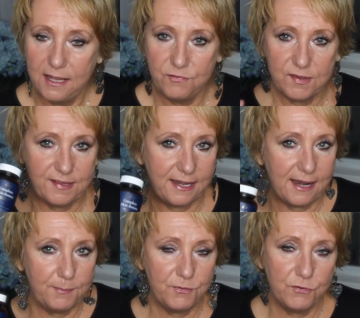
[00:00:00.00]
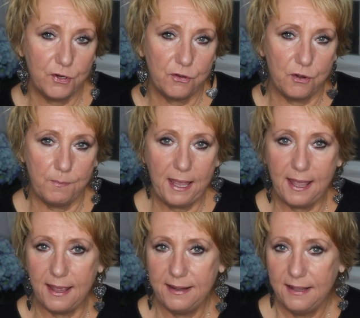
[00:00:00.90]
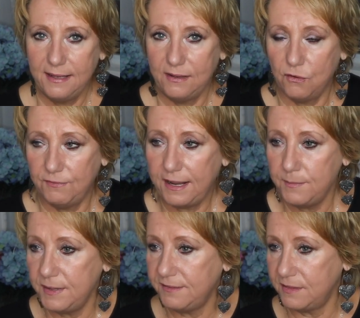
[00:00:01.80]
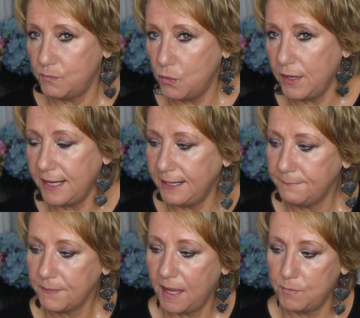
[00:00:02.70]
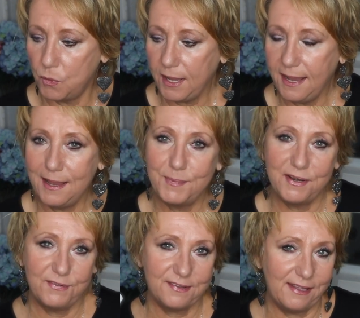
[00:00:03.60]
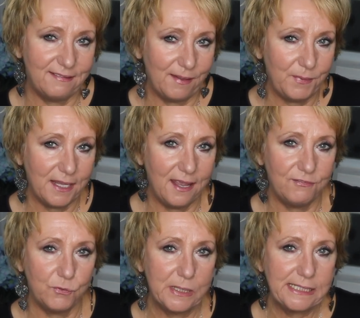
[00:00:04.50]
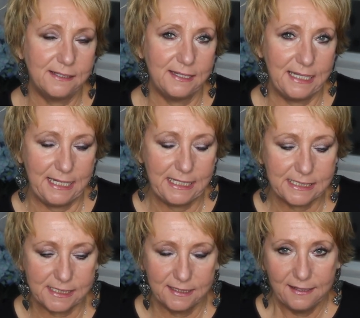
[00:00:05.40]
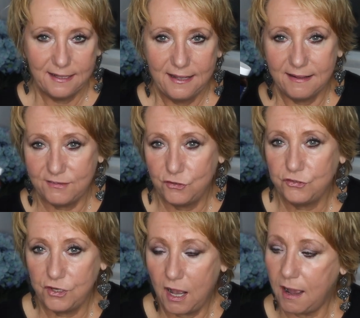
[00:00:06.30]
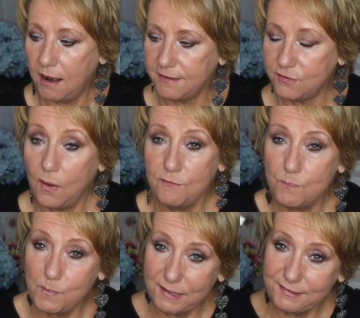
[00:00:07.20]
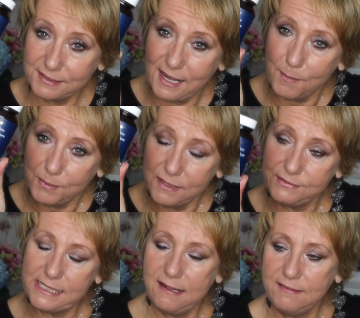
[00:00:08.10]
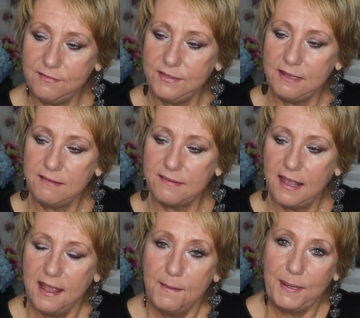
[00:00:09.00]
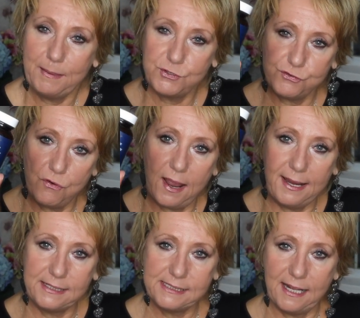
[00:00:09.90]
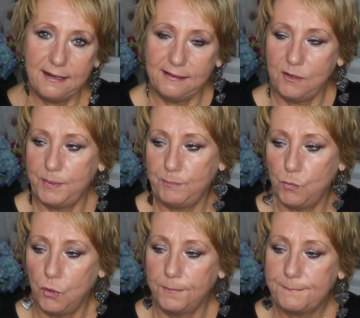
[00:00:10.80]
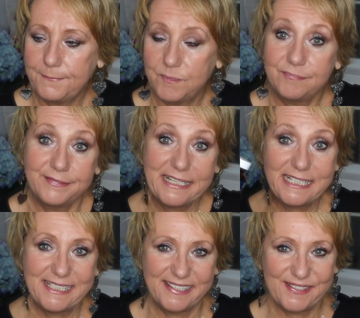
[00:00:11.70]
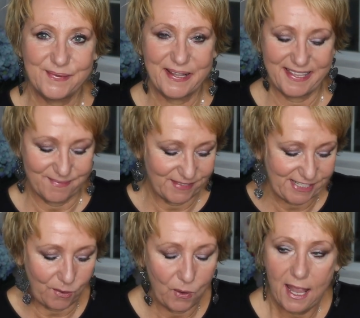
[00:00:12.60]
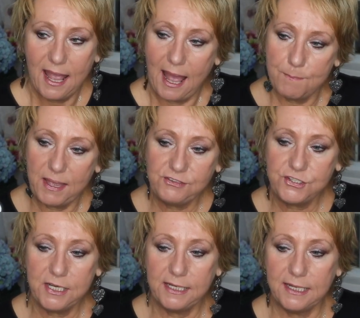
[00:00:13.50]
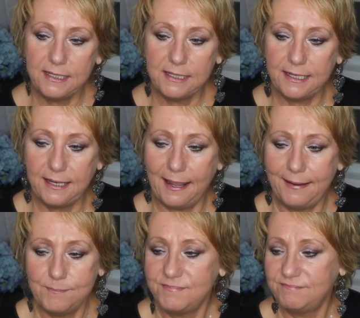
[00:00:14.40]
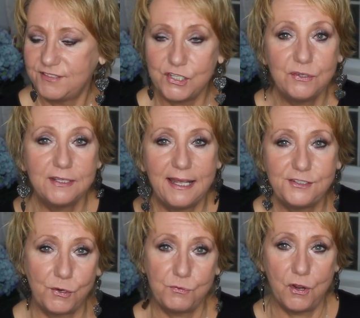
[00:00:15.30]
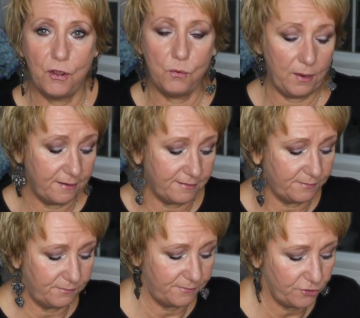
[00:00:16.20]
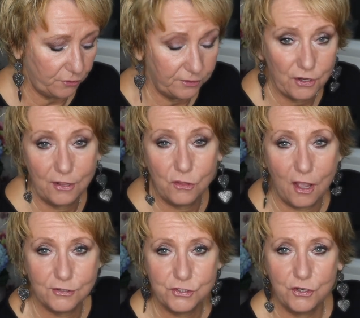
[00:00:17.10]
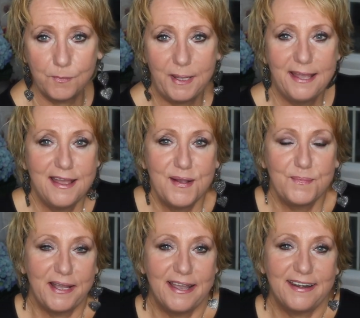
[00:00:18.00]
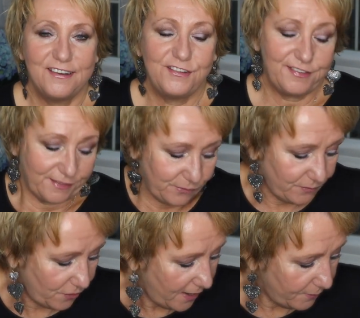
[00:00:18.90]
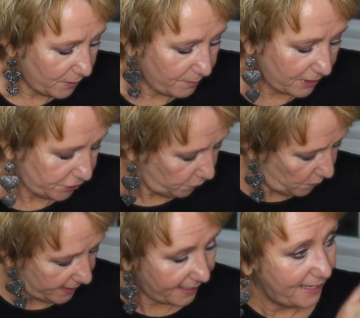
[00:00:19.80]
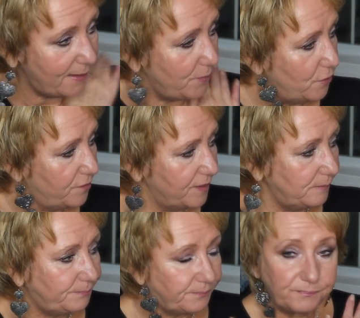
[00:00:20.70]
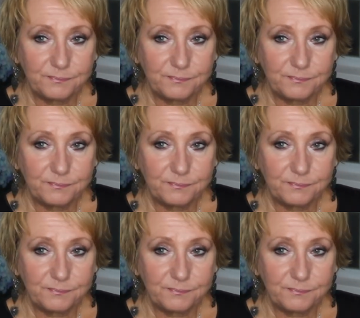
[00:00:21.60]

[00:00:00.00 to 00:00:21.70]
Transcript: If it's at night before I go to bed or vitamins in the morning, I'm okay. But if it's like something I have to wait till I eat, it's usually hard. So I've missed a couple of days of this, but I'm trying to get a little bit more consistent with it. So I'm mentioning it. I, I certainly, I don't know. It's certainly not long term, but I just thought I would mention what I am using